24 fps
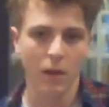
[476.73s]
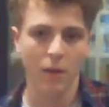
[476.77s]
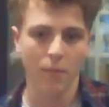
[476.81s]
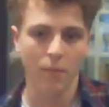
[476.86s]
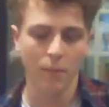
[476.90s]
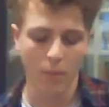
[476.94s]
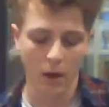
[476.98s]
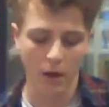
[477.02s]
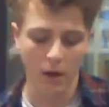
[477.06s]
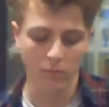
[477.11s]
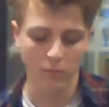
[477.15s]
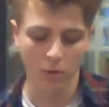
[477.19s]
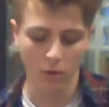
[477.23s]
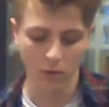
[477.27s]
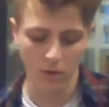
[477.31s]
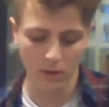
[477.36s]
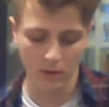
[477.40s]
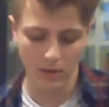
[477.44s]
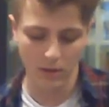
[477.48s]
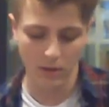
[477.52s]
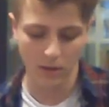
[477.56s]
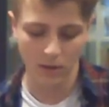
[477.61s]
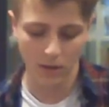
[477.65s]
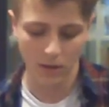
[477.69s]
my role
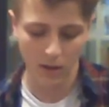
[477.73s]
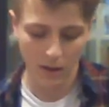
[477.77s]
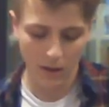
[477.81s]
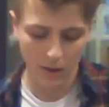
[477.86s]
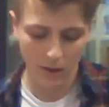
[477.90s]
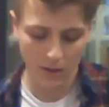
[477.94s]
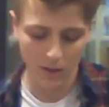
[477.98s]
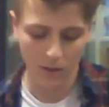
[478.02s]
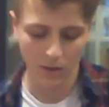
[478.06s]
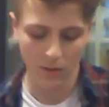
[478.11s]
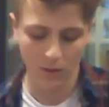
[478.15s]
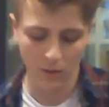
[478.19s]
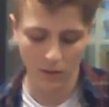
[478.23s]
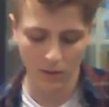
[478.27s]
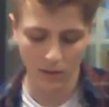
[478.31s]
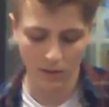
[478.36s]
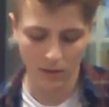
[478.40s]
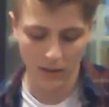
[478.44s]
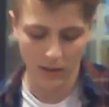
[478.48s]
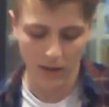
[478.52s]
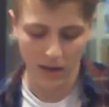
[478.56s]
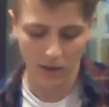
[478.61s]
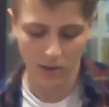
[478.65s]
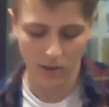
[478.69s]
to turn those
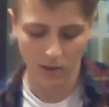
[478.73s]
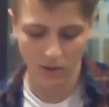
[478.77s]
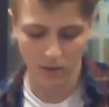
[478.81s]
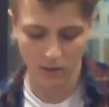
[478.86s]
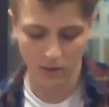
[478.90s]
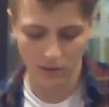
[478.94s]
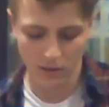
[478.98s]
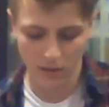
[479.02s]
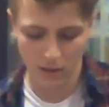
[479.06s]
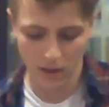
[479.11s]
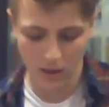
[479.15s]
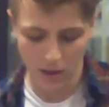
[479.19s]
into actions.